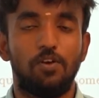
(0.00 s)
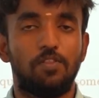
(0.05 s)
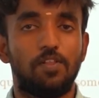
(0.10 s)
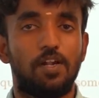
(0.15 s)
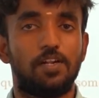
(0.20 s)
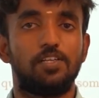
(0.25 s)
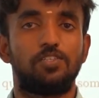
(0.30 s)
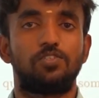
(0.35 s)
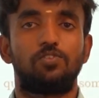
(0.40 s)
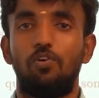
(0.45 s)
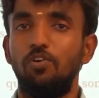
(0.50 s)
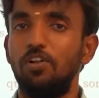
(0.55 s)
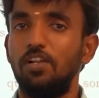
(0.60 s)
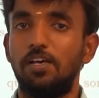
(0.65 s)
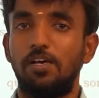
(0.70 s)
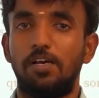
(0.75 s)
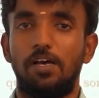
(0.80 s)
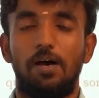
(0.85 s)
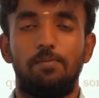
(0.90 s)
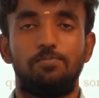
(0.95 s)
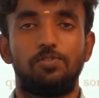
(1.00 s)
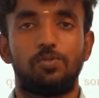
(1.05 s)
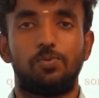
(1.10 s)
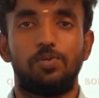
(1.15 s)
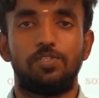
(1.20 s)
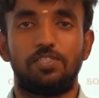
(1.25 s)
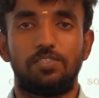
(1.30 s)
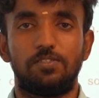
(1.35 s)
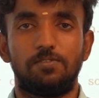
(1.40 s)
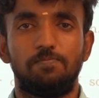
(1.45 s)
That is called
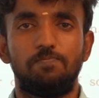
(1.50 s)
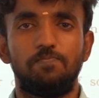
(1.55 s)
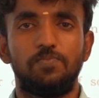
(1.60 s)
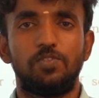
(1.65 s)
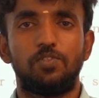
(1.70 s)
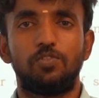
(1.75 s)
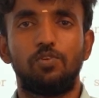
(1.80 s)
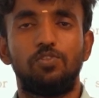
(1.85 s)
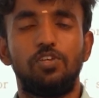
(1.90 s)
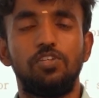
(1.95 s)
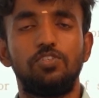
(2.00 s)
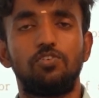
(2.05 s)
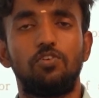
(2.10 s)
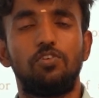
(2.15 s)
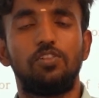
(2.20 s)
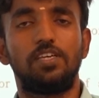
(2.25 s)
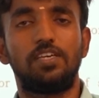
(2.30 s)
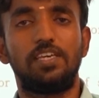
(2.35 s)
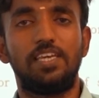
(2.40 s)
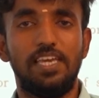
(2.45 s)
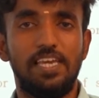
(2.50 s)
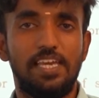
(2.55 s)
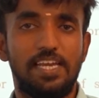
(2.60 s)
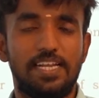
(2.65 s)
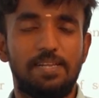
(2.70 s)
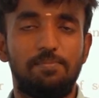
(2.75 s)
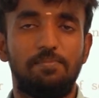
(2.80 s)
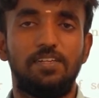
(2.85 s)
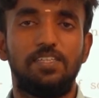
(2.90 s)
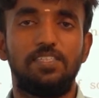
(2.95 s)
observation. So these are all the key
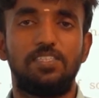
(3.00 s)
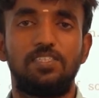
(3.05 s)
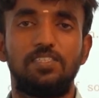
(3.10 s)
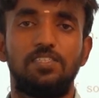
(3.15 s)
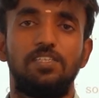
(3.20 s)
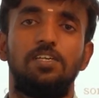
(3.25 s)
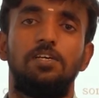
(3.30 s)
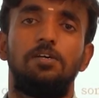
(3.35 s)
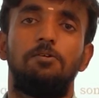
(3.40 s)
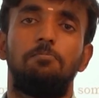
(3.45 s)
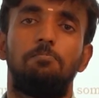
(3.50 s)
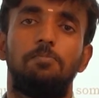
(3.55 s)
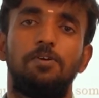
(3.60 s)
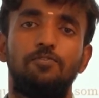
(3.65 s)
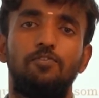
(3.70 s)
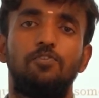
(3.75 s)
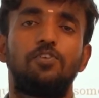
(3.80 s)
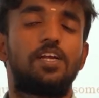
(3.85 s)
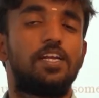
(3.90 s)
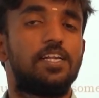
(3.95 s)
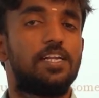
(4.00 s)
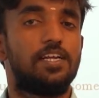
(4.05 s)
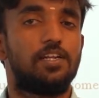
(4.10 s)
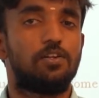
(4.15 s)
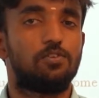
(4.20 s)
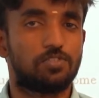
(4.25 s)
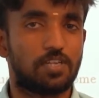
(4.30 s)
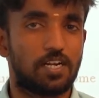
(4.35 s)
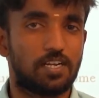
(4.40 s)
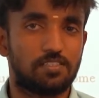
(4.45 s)
elements before getting
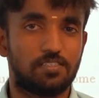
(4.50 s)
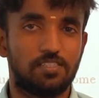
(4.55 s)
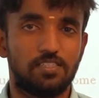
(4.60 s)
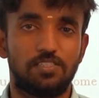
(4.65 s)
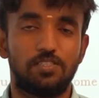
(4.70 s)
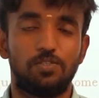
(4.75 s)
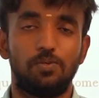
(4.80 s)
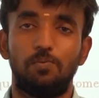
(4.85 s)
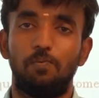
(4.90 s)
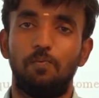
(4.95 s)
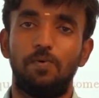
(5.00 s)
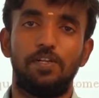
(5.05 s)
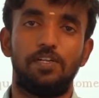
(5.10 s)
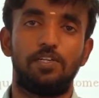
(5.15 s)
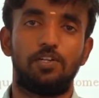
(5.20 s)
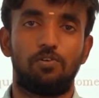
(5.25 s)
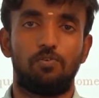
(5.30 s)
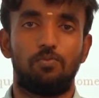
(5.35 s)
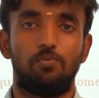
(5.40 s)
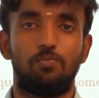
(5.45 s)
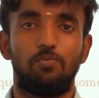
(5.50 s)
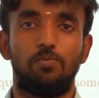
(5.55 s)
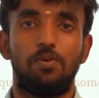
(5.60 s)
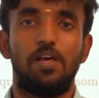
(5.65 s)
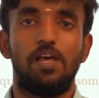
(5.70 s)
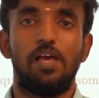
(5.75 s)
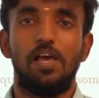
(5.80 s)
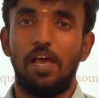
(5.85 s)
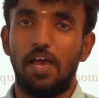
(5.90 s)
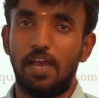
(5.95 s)
into statistics we need to know.
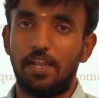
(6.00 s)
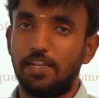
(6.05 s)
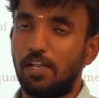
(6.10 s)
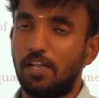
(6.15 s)
And